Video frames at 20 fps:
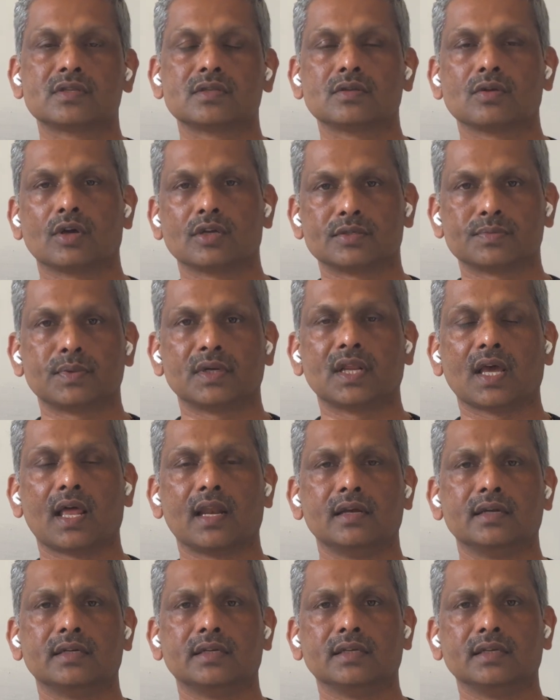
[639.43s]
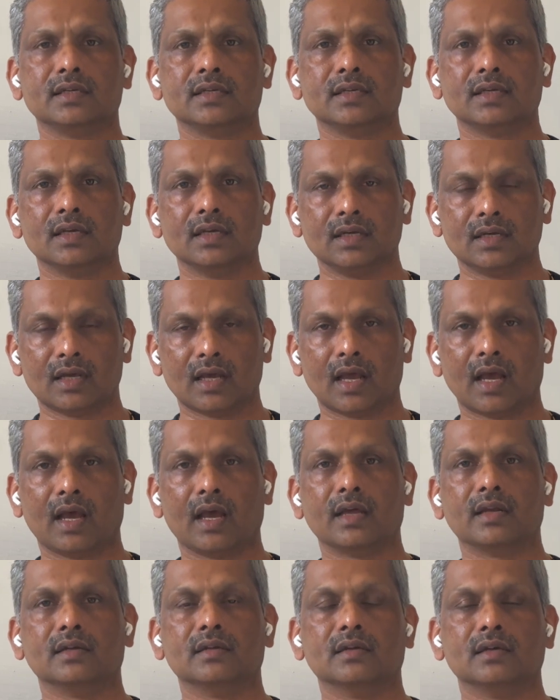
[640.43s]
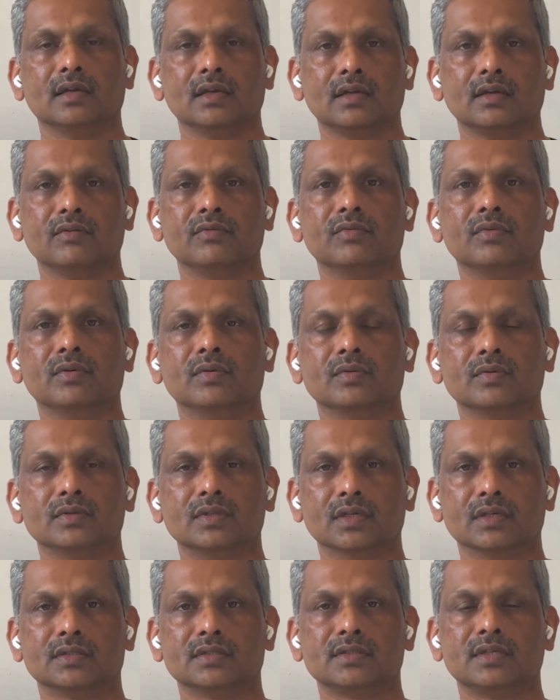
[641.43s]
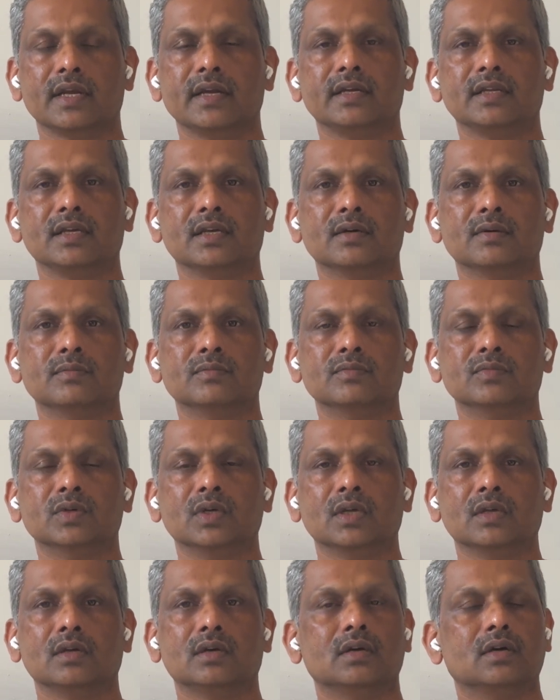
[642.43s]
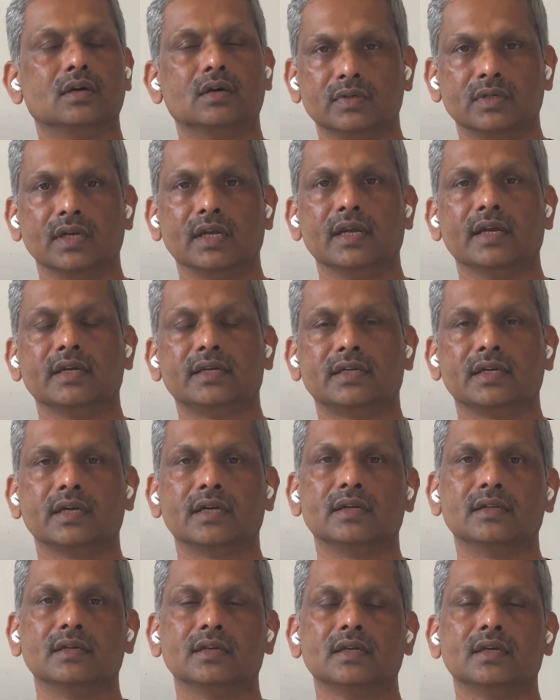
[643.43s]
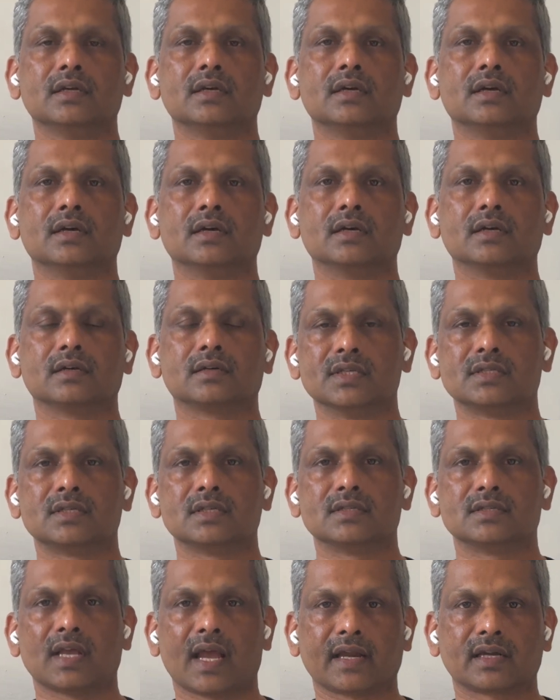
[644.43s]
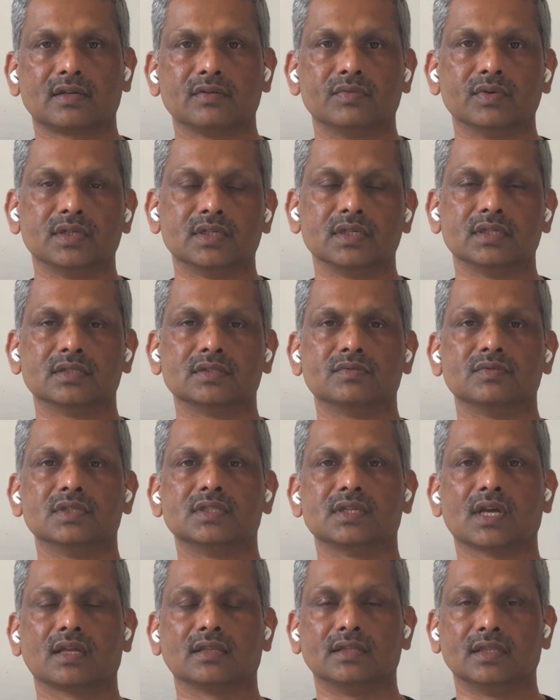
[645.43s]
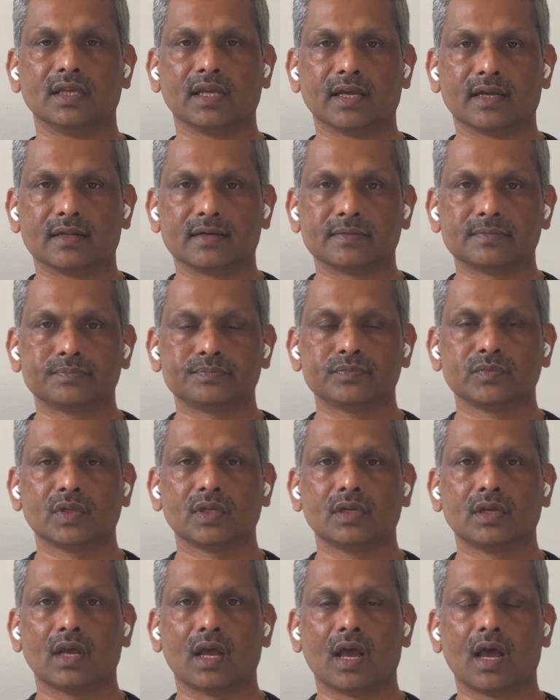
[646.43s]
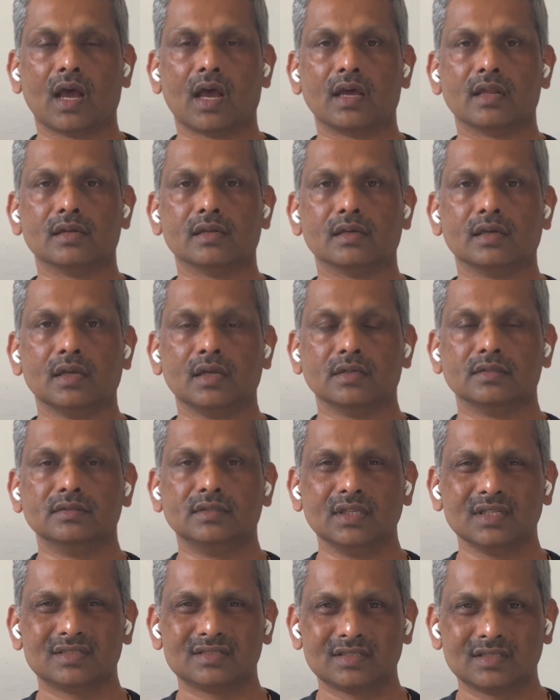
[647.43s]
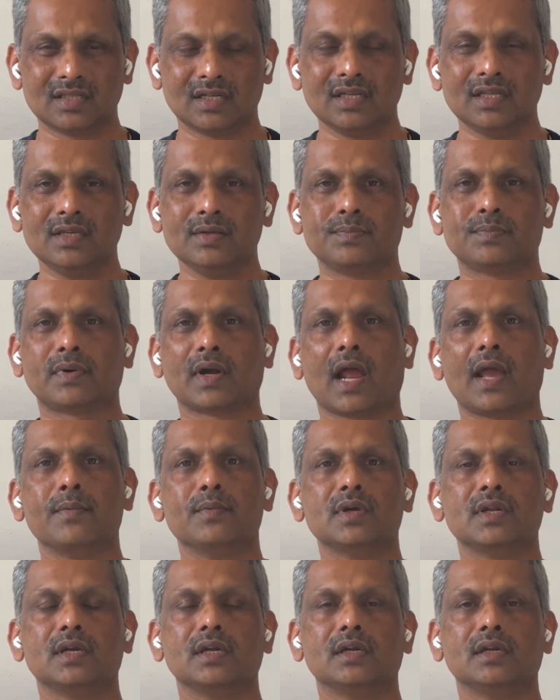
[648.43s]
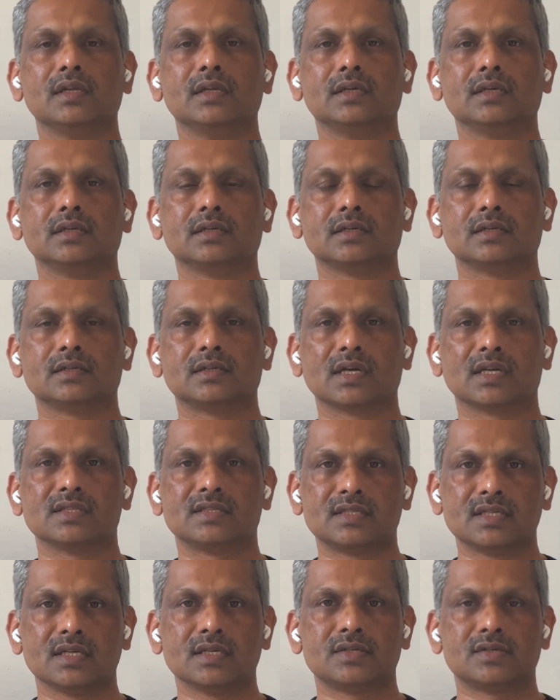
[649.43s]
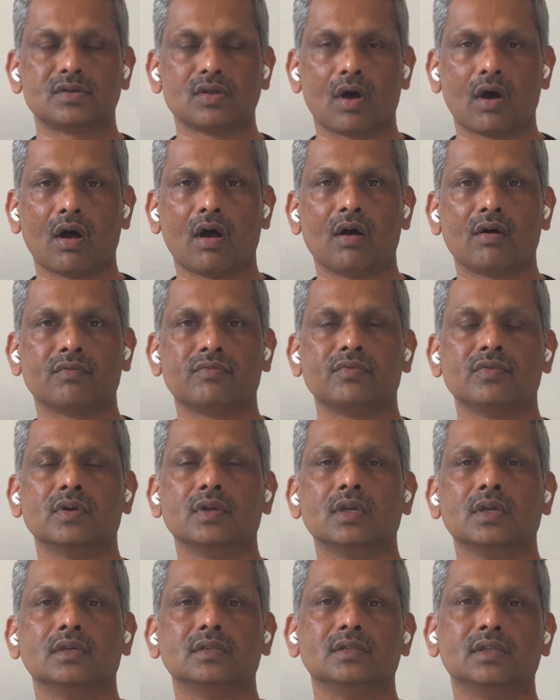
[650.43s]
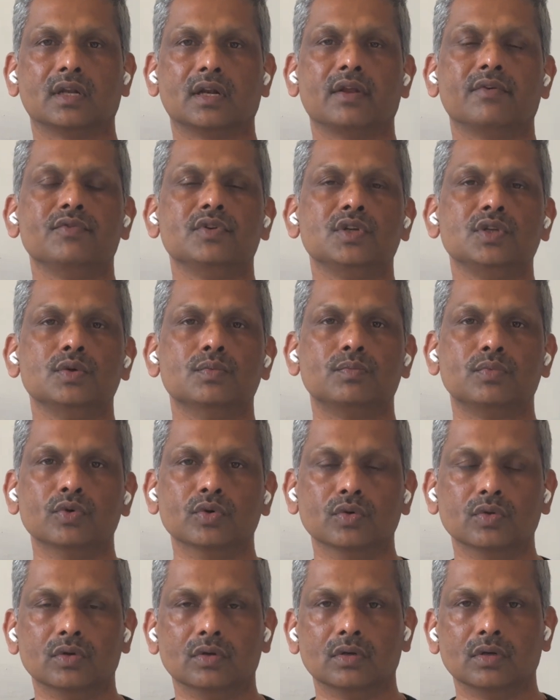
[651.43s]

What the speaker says: hospitality, and the stadium related business activities which are there. And these three primarily consist of the revenue pool